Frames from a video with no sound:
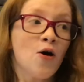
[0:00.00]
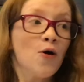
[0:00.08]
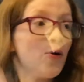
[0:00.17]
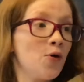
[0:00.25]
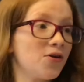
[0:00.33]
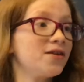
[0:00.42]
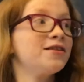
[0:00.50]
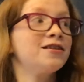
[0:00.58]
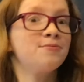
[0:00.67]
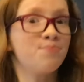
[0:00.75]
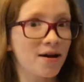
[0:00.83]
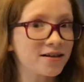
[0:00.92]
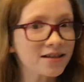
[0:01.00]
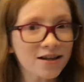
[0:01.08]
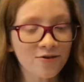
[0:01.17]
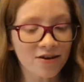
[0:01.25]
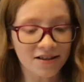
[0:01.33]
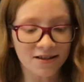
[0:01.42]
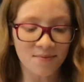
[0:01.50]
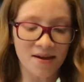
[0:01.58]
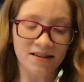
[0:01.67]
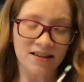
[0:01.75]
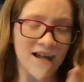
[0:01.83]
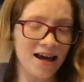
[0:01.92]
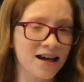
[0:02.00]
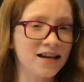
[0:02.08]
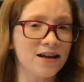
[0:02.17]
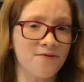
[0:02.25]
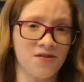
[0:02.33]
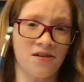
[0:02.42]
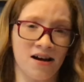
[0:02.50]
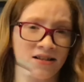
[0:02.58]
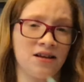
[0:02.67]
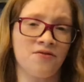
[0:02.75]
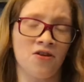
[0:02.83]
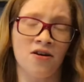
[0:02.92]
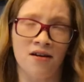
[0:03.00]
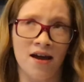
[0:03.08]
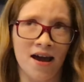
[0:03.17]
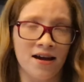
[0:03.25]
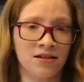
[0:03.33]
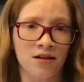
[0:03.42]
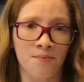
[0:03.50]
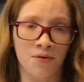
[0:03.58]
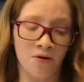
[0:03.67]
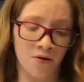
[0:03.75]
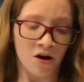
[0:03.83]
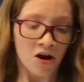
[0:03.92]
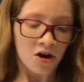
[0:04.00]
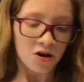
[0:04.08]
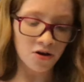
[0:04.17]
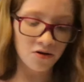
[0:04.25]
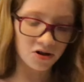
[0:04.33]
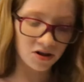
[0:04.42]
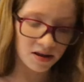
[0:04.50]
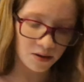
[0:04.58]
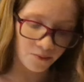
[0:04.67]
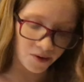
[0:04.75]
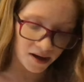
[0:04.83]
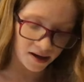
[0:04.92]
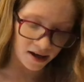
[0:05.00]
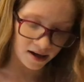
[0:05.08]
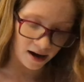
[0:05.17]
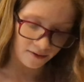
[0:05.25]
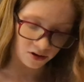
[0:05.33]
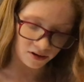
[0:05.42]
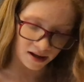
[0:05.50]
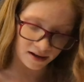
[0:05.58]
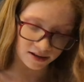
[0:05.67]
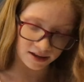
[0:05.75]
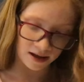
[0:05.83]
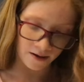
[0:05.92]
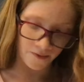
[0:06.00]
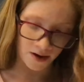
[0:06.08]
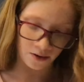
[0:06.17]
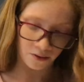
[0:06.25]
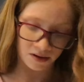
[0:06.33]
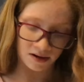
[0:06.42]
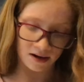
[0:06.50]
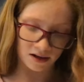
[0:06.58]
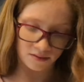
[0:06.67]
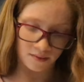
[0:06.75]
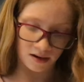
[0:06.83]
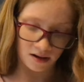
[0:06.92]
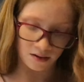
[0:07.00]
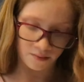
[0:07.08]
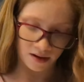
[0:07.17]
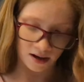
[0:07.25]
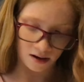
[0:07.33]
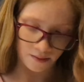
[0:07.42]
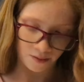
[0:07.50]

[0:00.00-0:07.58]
or especially Christmas. And if you guys ever hanged up your, usually the weekend after Thanksgiving or the next weekend we hang up